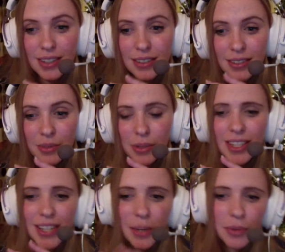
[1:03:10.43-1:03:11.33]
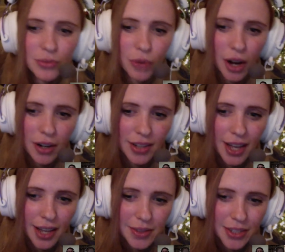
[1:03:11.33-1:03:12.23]
What did he say? It was Ronald the
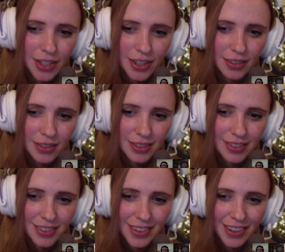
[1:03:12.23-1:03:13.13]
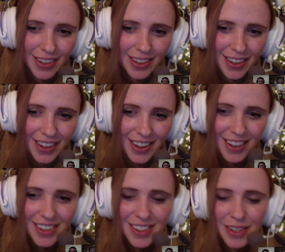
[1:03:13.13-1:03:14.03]
hamster?
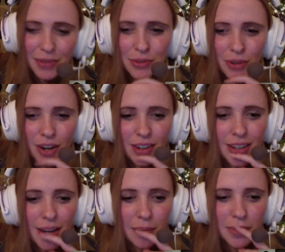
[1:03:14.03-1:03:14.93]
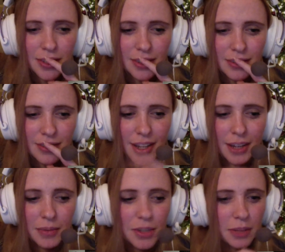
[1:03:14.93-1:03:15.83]
Said it was Ronald the hamster.
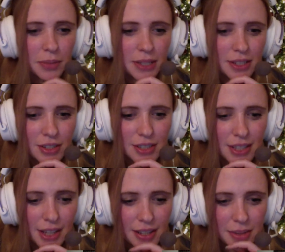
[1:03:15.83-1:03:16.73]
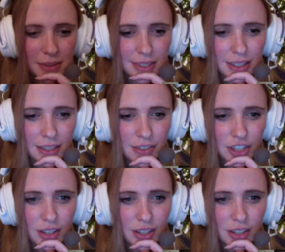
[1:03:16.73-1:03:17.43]
Adam, you didn't see that because it was in the live chat.